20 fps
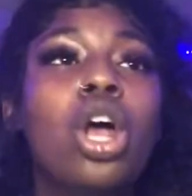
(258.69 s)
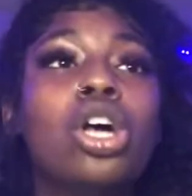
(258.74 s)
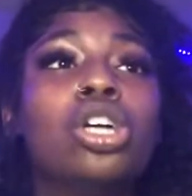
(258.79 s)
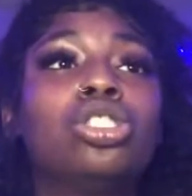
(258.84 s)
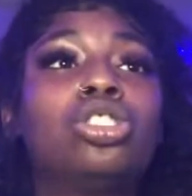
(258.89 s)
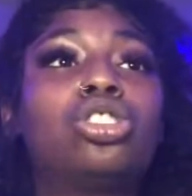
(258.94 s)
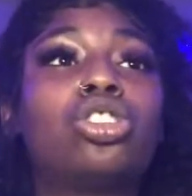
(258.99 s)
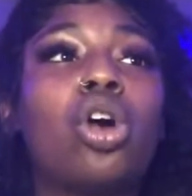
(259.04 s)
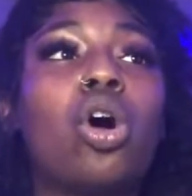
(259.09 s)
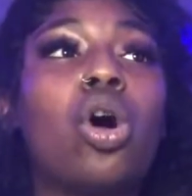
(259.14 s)

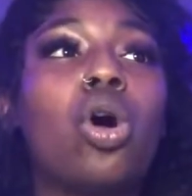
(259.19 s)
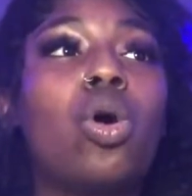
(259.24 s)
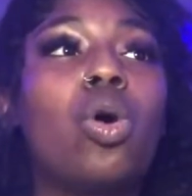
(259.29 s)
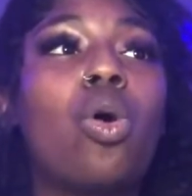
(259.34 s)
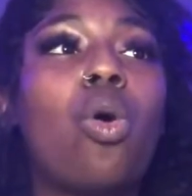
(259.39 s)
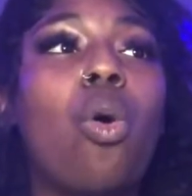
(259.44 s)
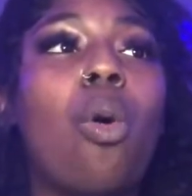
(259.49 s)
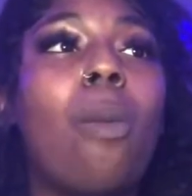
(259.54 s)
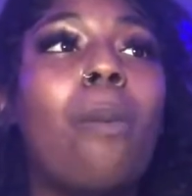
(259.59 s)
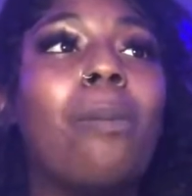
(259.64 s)

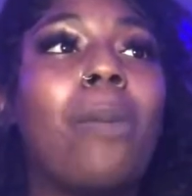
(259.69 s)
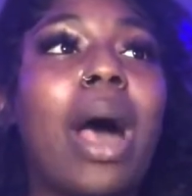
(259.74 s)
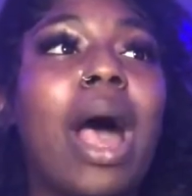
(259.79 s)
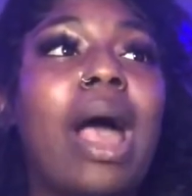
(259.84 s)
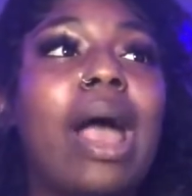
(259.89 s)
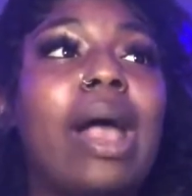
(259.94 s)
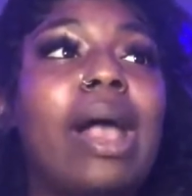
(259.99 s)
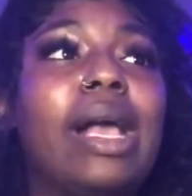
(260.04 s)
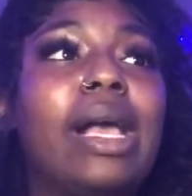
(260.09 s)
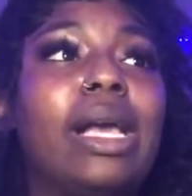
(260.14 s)
So
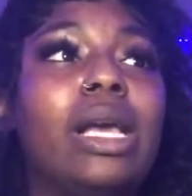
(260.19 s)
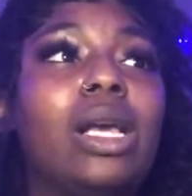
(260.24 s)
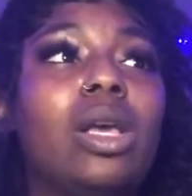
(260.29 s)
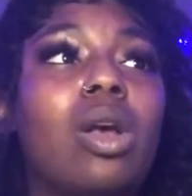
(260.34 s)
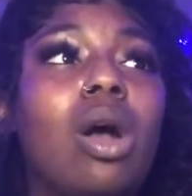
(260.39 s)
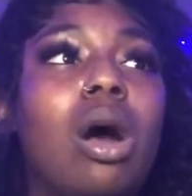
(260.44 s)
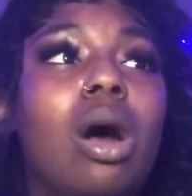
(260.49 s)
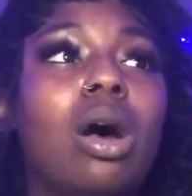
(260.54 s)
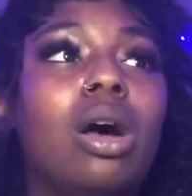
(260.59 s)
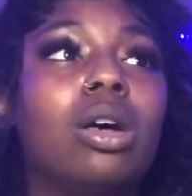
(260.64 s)
I
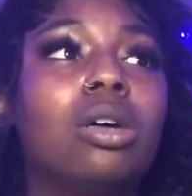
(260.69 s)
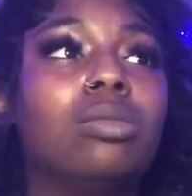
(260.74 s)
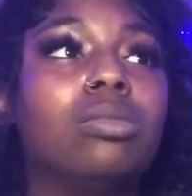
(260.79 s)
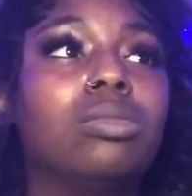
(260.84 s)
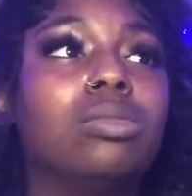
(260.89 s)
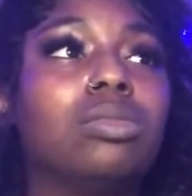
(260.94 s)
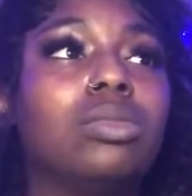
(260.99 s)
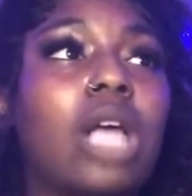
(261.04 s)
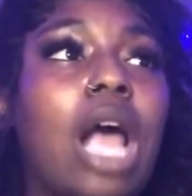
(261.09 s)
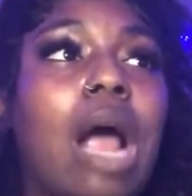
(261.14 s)

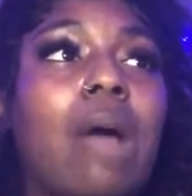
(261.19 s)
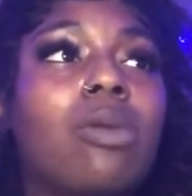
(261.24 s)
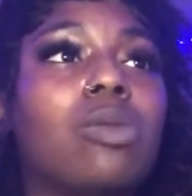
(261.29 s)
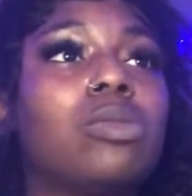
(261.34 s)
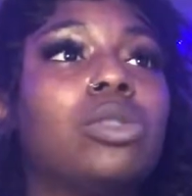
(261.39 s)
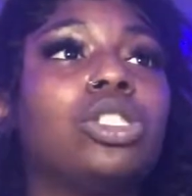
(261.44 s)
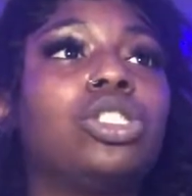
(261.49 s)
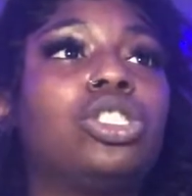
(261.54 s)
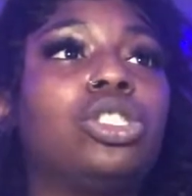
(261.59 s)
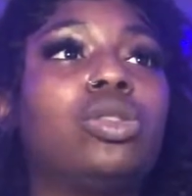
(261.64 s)

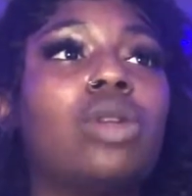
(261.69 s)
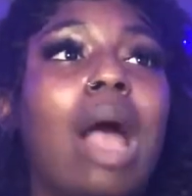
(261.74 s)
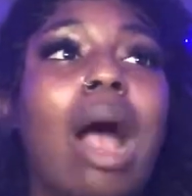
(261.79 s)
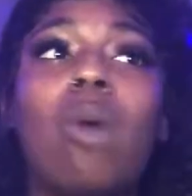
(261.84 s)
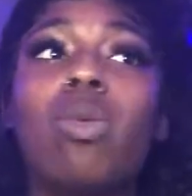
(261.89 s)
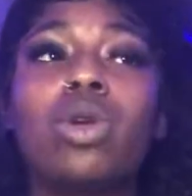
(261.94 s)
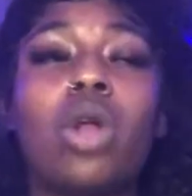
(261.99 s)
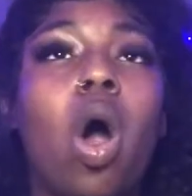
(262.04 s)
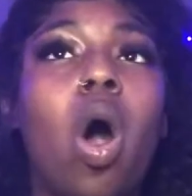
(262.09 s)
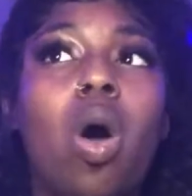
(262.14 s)
remember I
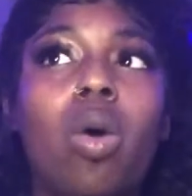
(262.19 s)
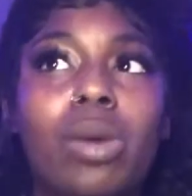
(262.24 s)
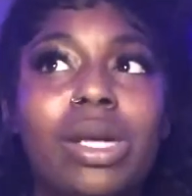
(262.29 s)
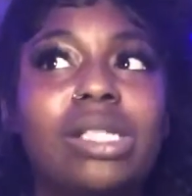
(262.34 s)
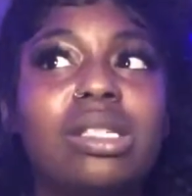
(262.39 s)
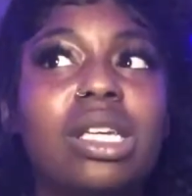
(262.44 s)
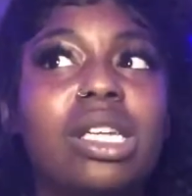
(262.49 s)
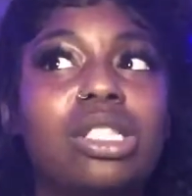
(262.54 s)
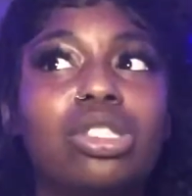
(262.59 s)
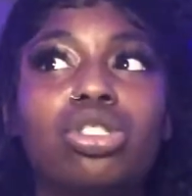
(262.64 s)
would
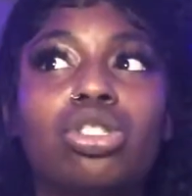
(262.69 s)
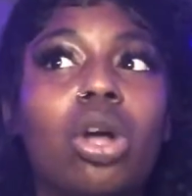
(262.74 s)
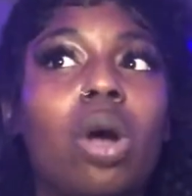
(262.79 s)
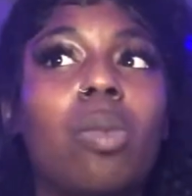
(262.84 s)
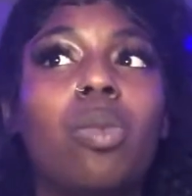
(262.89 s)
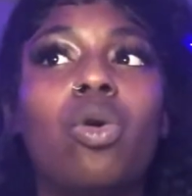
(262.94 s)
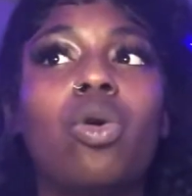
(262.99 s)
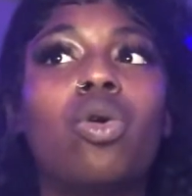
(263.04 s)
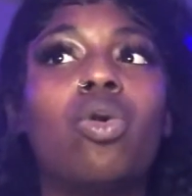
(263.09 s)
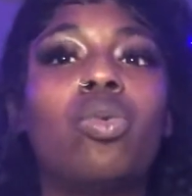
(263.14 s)
always get in
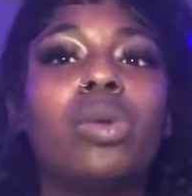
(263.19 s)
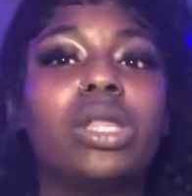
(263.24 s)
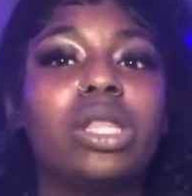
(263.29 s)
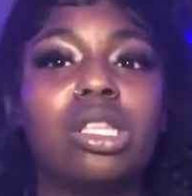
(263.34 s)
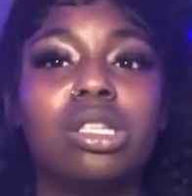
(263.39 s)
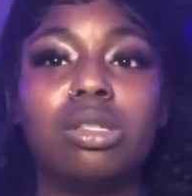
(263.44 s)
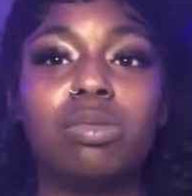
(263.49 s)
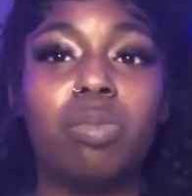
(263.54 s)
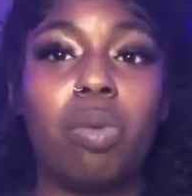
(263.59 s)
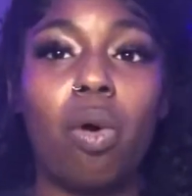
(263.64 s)
trouble with
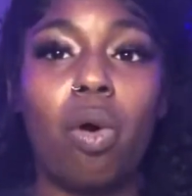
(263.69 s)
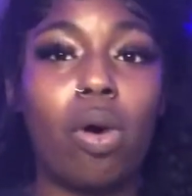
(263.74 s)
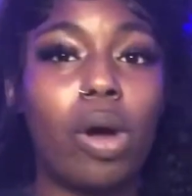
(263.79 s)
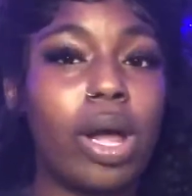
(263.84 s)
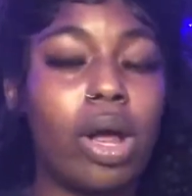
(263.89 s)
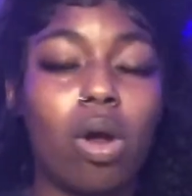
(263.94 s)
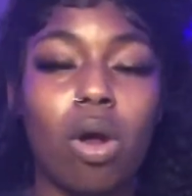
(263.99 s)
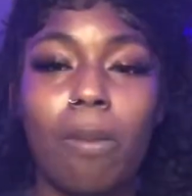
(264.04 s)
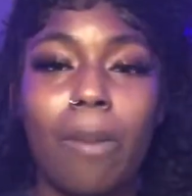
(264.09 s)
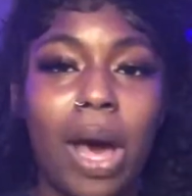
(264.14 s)
this boy
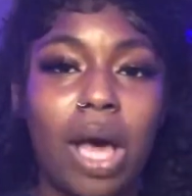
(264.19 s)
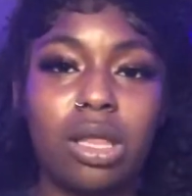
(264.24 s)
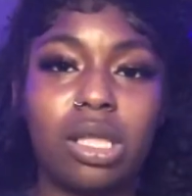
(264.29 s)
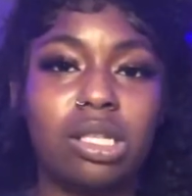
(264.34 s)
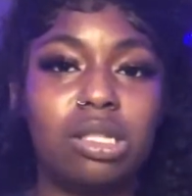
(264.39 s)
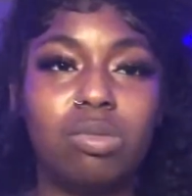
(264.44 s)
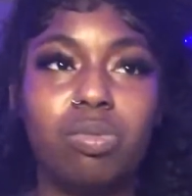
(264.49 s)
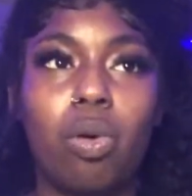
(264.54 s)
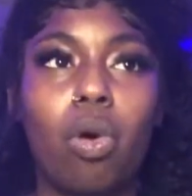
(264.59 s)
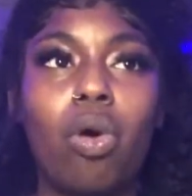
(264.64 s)
or about
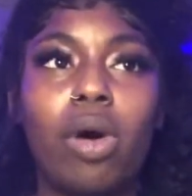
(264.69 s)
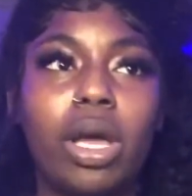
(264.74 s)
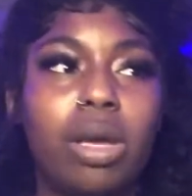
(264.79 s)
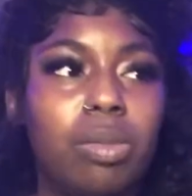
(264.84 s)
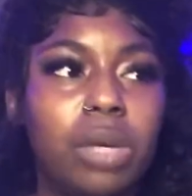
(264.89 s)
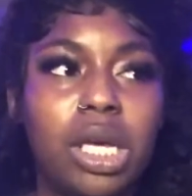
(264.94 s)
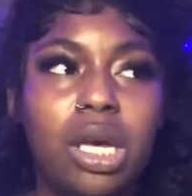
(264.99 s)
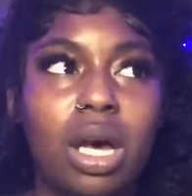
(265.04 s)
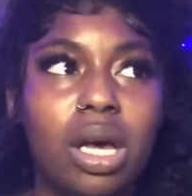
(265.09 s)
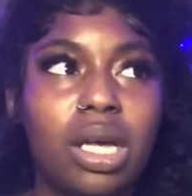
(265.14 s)
this boy
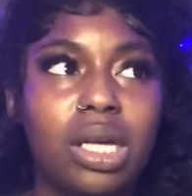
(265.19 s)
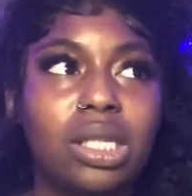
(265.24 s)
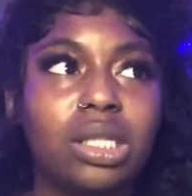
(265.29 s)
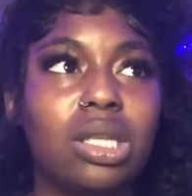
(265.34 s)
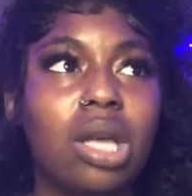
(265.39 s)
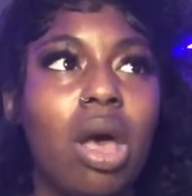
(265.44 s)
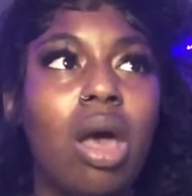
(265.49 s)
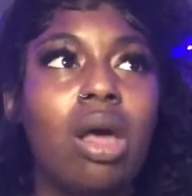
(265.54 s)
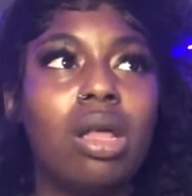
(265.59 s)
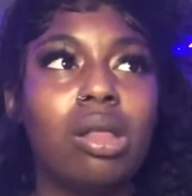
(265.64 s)
because
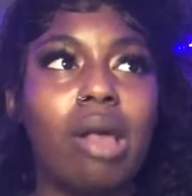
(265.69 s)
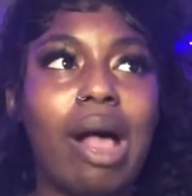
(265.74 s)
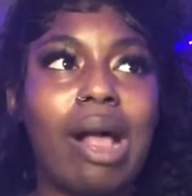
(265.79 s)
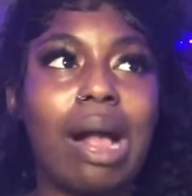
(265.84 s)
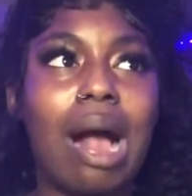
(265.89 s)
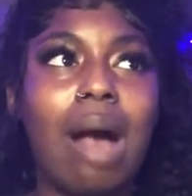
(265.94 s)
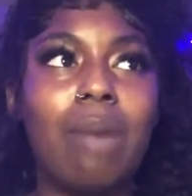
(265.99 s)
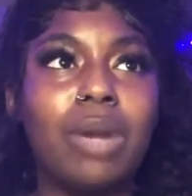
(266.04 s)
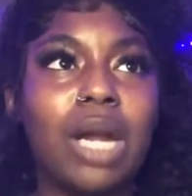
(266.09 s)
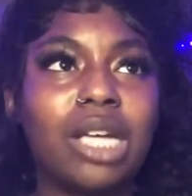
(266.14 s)
like
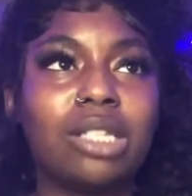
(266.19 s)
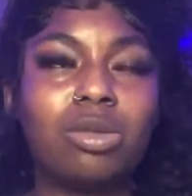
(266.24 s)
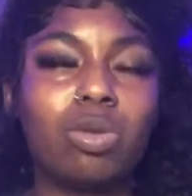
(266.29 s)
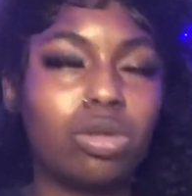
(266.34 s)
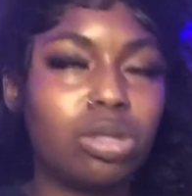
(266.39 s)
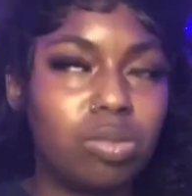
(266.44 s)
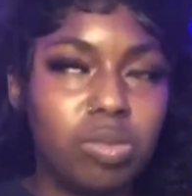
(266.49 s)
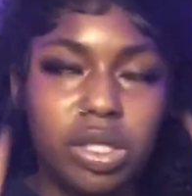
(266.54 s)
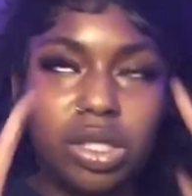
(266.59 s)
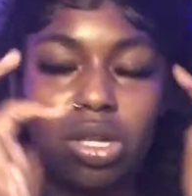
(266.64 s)
I'm not
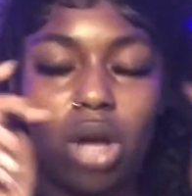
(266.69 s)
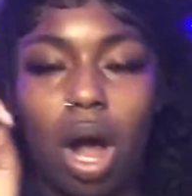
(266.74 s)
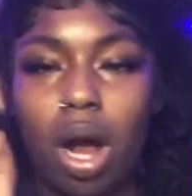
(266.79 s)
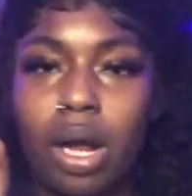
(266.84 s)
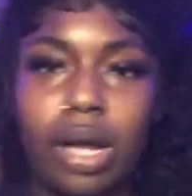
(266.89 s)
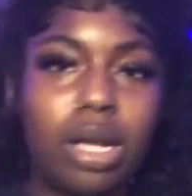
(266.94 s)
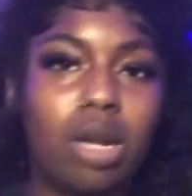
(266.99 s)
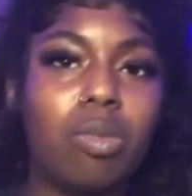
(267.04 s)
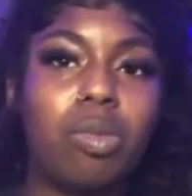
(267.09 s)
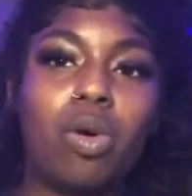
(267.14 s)
supposed to be
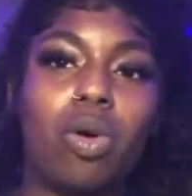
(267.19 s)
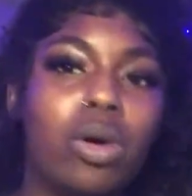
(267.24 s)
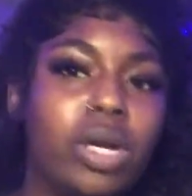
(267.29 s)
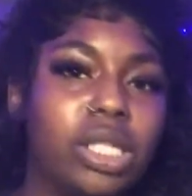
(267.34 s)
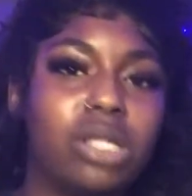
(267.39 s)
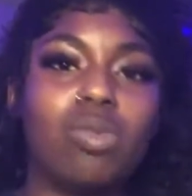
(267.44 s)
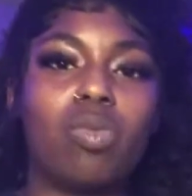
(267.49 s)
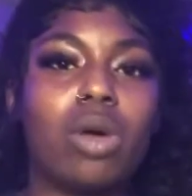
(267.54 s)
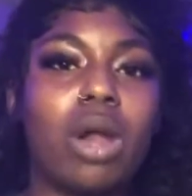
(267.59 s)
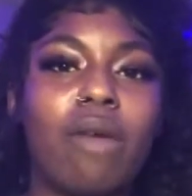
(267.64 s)
talking to
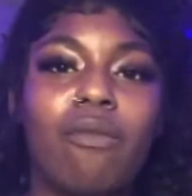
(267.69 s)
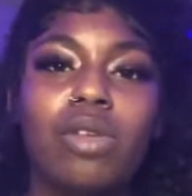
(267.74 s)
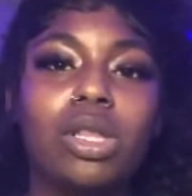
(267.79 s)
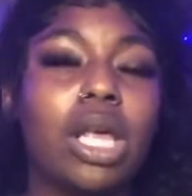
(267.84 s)
boys and whatever.